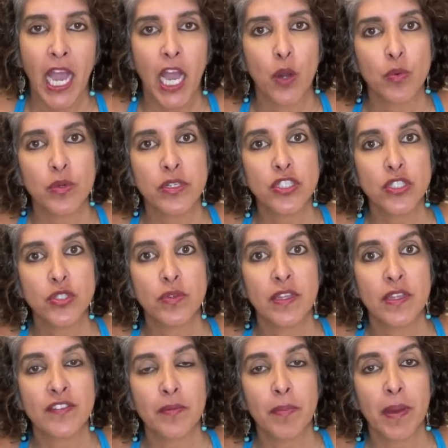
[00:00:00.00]
I would do
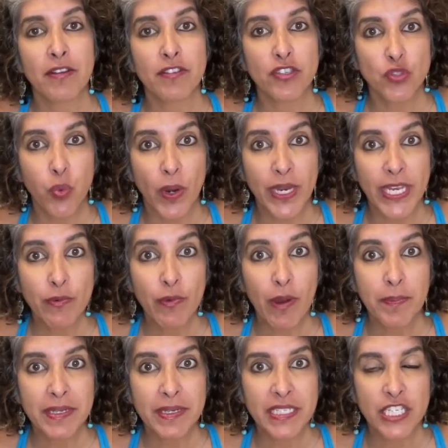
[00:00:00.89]
this about 20
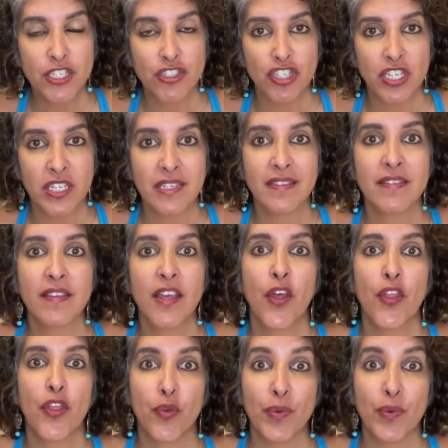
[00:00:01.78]
repetitions,
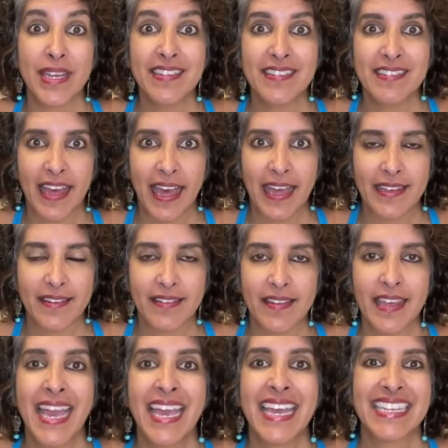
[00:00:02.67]
three
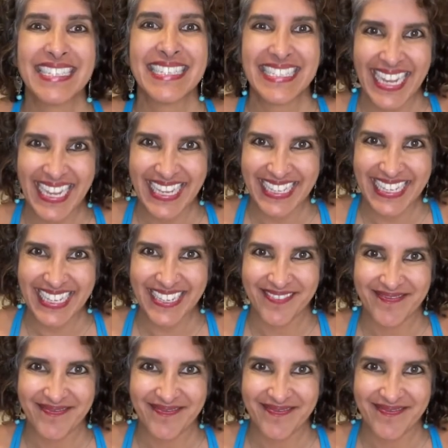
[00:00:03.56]
sets daily.